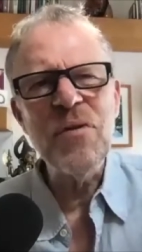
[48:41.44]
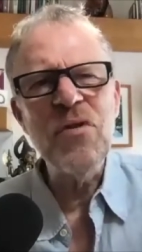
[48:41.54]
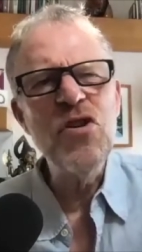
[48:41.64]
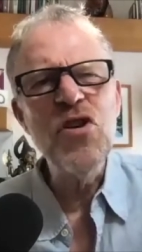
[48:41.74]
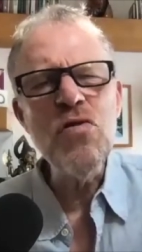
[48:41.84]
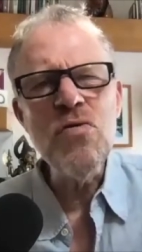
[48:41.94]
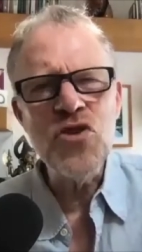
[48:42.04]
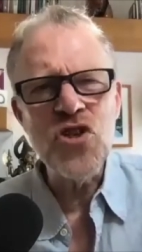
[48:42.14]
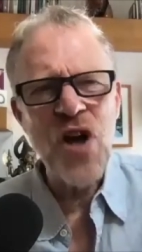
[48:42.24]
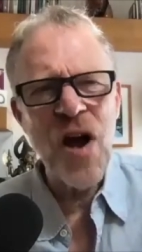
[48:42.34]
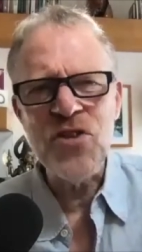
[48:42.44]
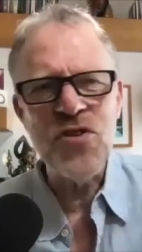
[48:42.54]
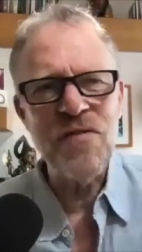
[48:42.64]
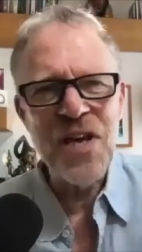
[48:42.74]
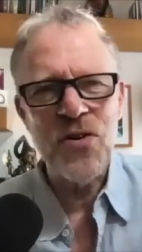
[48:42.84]
huge chunks
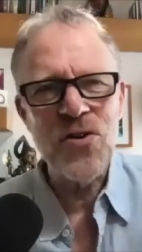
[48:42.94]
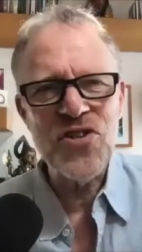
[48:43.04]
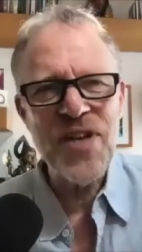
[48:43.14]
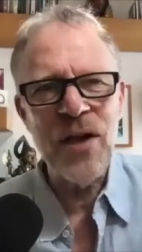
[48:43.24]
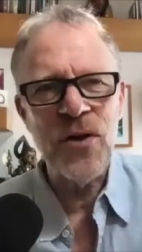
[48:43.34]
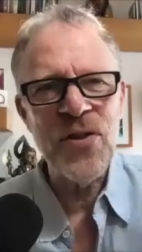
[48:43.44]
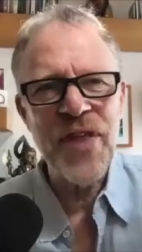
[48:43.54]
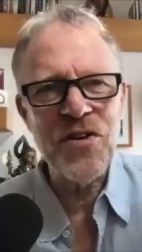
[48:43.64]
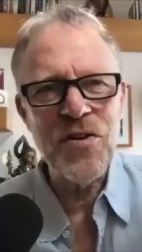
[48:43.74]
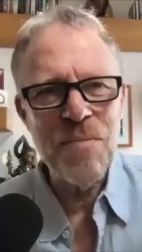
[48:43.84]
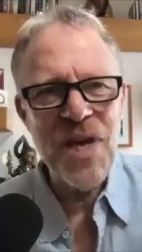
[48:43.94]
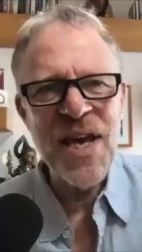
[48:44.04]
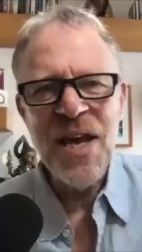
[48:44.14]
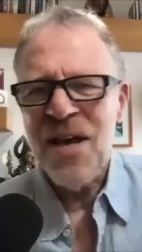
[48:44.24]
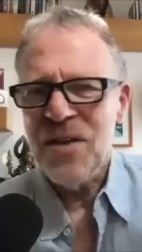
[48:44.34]
of interstellar that to
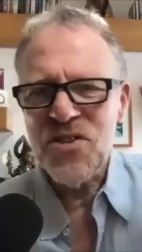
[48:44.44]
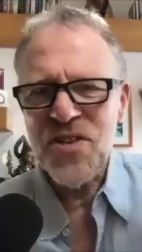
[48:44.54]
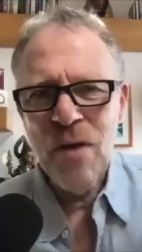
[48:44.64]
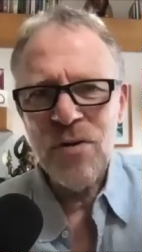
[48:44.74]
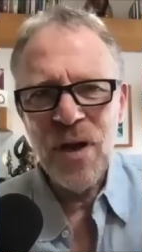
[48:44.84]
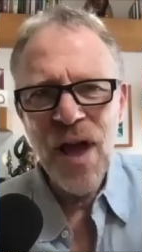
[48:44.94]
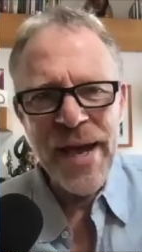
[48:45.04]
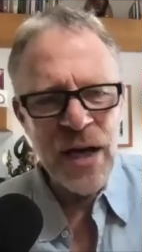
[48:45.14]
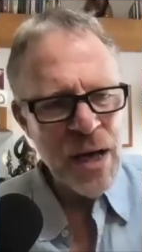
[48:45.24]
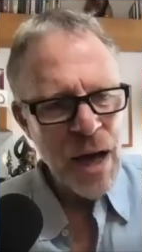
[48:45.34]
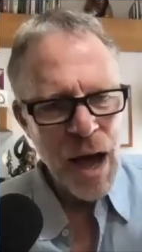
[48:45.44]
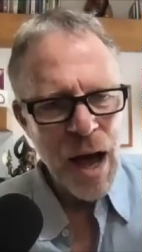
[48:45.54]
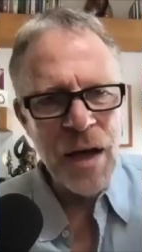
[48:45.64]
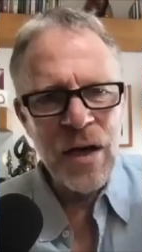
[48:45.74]
me sound like uh,